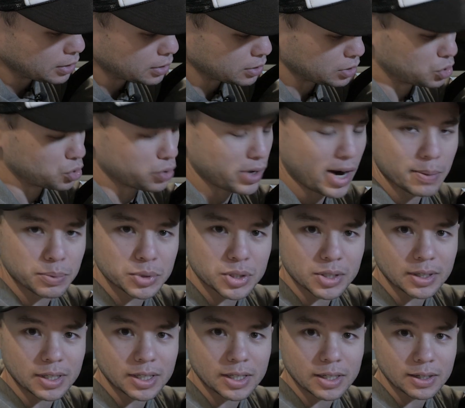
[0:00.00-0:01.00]

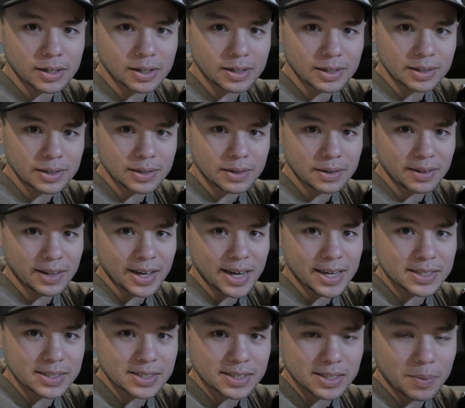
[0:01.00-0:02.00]
contraption here
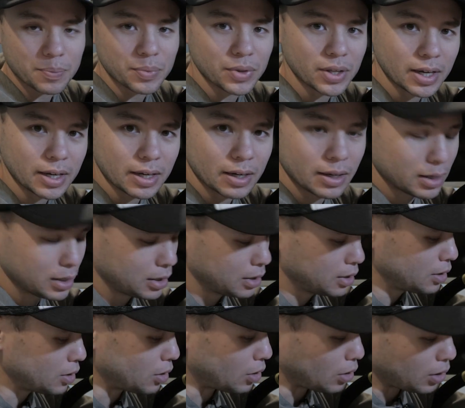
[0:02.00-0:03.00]
that something
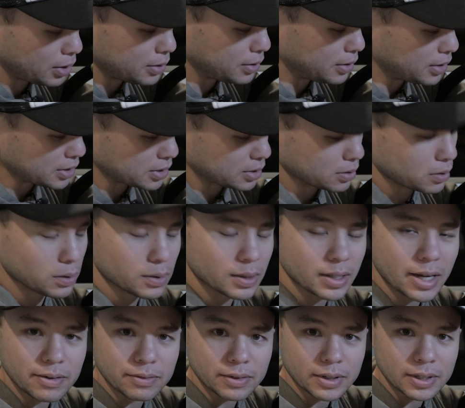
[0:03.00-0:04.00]
on this little
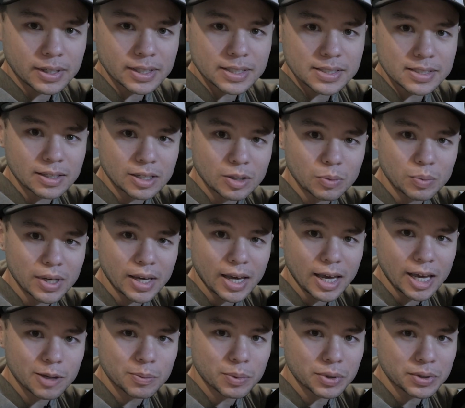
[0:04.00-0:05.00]
lever is going to be
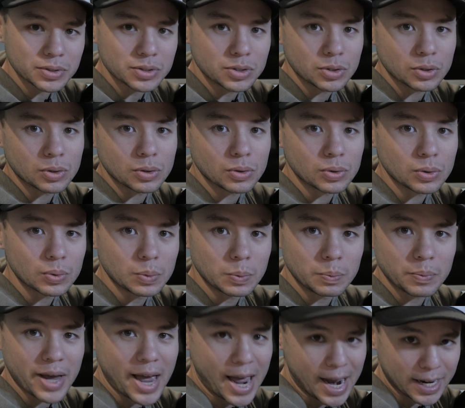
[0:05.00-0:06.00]
able to
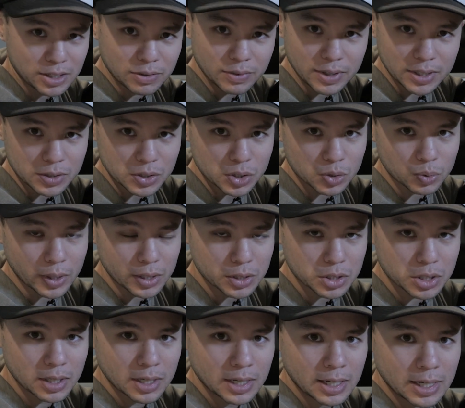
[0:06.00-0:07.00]
activate the switch.